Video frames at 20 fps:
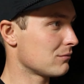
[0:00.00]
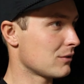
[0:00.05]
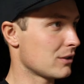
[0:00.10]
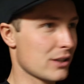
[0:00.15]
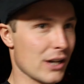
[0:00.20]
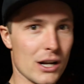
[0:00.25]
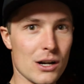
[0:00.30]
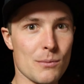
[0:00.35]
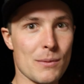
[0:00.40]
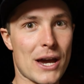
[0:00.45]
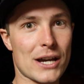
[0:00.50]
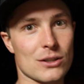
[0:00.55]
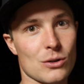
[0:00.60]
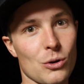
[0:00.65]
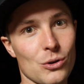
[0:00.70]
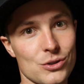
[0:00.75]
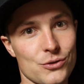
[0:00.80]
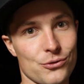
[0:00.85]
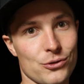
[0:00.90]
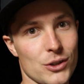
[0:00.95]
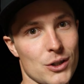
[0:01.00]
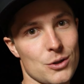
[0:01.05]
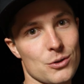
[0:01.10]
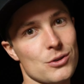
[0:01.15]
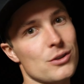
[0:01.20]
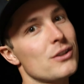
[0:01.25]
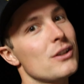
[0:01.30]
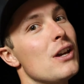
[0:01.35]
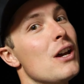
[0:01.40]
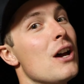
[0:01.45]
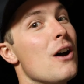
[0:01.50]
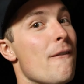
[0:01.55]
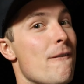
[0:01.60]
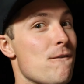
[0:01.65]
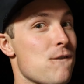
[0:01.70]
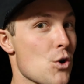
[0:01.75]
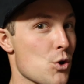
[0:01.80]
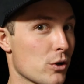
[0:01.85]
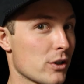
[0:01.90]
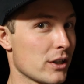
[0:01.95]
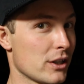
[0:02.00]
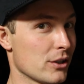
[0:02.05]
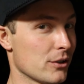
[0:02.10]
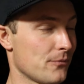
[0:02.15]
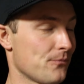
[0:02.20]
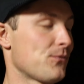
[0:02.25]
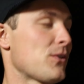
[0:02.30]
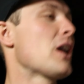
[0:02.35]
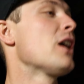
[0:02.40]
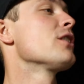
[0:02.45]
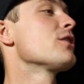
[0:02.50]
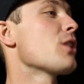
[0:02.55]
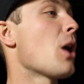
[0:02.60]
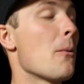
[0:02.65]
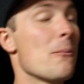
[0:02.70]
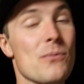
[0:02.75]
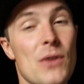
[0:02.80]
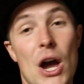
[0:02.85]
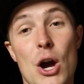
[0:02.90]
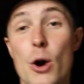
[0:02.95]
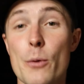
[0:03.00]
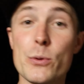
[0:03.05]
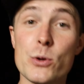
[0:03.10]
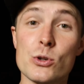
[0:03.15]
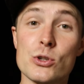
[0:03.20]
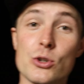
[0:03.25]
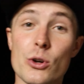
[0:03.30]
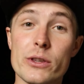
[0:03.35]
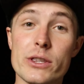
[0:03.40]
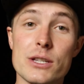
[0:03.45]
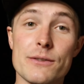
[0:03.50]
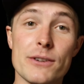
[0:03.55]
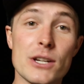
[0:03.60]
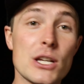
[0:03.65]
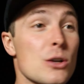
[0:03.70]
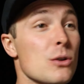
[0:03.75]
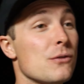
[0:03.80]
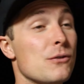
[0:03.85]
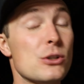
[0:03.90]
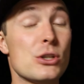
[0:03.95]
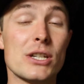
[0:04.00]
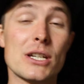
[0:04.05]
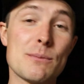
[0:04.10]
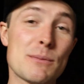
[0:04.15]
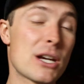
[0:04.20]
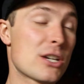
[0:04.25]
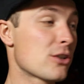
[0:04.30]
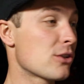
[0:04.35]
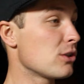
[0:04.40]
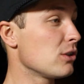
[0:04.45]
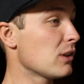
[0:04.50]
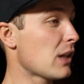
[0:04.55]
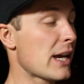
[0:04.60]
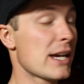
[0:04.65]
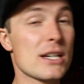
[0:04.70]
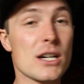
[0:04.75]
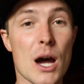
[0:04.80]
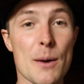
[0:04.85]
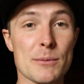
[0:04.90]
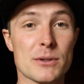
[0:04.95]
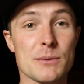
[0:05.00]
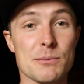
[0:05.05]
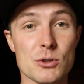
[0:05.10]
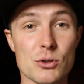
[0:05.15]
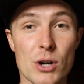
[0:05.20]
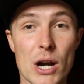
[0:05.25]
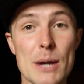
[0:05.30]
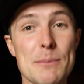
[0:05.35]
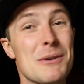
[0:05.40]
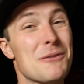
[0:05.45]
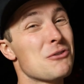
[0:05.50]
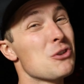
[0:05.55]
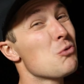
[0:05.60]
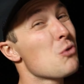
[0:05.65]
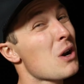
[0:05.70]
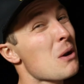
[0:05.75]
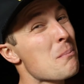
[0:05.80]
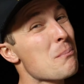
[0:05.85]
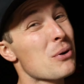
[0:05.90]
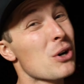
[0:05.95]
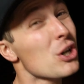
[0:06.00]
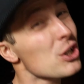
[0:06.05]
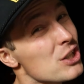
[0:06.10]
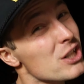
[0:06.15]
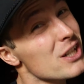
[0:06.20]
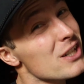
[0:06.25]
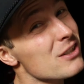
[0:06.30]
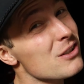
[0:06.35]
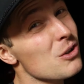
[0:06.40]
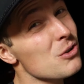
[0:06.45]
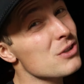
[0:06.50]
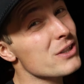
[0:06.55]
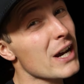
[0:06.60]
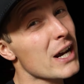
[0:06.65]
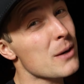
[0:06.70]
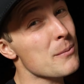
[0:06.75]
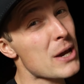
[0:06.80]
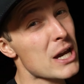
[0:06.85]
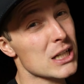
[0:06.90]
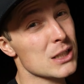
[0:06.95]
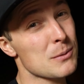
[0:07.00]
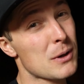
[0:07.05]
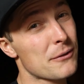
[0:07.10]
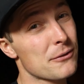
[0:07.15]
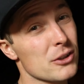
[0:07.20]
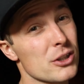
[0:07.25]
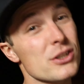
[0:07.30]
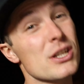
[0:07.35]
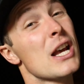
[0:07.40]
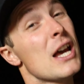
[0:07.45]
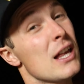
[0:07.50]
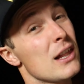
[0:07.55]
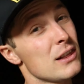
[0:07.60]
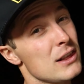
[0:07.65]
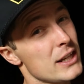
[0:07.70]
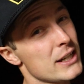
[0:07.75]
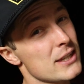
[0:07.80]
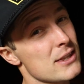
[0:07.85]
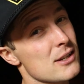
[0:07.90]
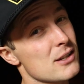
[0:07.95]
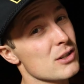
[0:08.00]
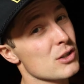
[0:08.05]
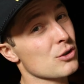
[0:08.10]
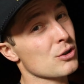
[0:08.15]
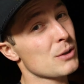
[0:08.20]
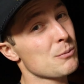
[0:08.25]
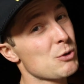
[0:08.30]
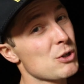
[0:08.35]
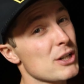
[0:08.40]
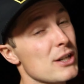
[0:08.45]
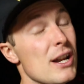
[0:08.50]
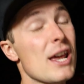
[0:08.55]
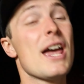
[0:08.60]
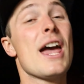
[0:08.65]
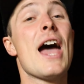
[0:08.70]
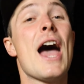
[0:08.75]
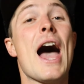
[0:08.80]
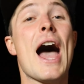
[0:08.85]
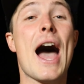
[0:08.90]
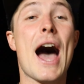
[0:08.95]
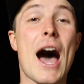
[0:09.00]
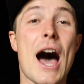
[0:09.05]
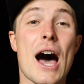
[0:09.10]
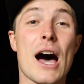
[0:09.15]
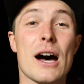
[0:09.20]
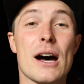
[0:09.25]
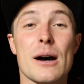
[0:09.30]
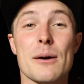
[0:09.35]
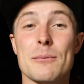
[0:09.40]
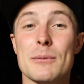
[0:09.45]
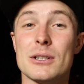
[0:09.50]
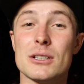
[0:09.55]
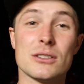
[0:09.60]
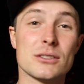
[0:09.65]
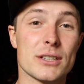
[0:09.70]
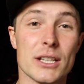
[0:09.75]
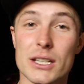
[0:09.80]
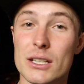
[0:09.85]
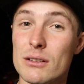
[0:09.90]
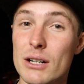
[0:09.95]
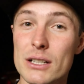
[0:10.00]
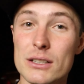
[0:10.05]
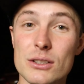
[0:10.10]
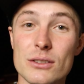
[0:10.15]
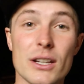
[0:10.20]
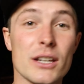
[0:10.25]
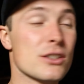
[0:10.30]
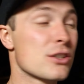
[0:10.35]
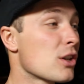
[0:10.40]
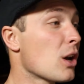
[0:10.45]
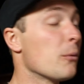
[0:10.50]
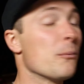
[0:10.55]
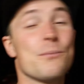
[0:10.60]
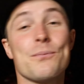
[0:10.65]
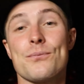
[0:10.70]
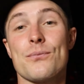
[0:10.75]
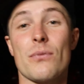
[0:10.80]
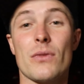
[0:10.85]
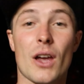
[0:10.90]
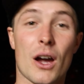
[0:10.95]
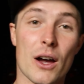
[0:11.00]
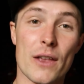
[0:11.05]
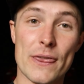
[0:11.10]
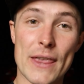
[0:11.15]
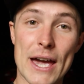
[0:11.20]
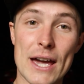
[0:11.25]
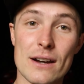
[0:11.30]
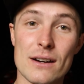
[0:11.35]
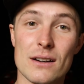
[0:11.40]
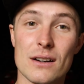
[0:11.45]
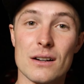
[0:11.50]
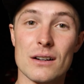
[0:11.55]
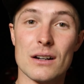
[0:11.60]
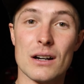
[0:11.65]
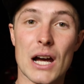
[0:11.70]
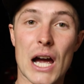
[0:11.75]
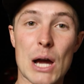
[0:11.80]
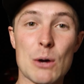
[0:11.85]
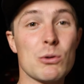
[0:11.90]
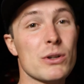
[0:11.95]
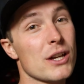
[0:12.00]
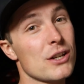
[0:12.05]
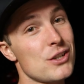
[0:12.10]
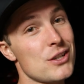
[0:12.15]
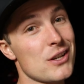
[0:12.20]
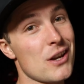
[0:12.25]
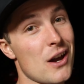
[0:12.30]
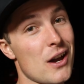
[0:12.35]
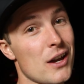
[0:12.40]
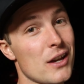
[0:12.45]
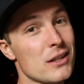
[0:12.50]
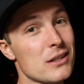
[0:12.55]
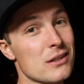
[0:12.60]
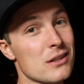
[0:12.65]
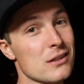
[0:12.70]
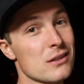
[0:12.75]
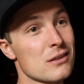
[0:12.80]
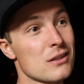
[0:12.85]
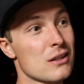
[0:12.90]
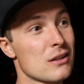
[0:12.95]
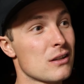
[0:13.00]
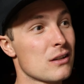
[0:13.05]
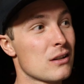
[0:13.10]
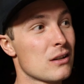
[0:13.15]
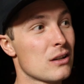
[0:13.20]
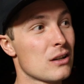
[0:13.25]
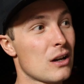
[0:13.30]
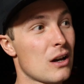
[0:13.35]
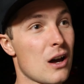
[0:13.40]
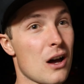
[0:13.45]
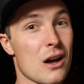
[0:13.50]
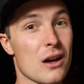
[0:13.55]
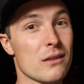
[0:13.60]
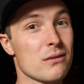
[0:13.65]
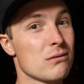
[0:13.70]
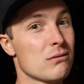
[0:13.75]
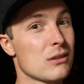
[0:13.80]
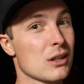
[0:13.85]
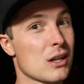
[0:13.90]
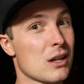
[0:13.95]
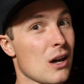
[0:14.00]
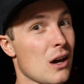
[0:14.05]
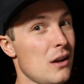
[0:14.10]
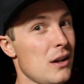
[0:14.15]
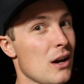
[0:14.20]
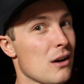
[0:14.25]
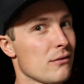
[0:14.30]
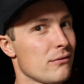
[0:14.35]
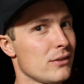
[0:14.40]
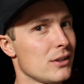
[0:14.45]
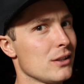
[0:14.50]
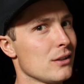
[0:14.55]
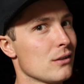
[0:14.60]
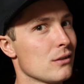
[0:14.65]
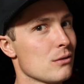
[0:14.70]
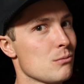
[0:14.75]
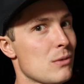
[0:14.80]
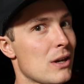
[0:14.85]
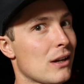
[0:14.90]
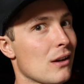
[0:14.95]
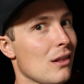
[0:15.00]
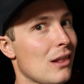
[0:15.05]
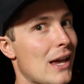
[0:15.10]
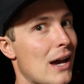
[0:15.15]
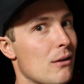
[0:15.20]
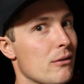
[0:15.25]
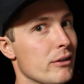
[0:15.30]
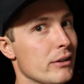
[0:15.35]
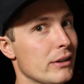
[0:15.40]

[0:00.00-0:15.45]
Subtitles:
Dynomax Ultra Flows for you. So I hope you enjoyed this video. If you did, make sure you like, comment, subscribe. If you want to purchase those Dynomax mufflers, link in the description, and it'll take you right to that. So on that, I will catch you guys on the Cutout video to make it loud